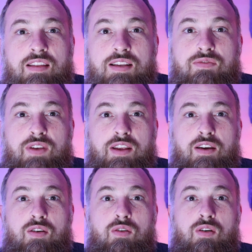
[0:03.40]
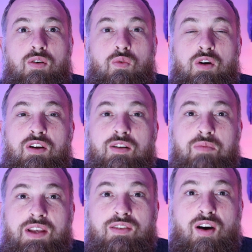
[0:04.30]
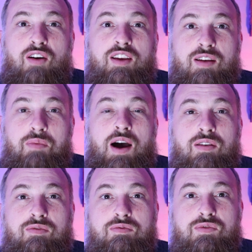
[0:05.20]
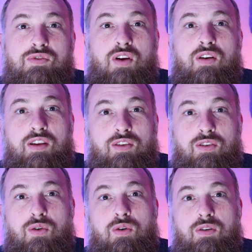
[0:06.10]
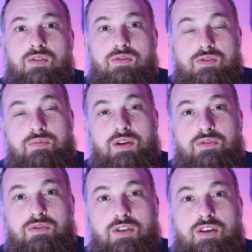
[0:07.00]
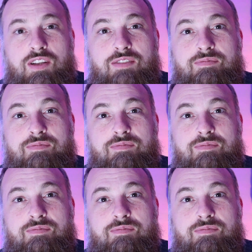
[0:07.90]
this video, we're going to be talking about starting your spiritual journey.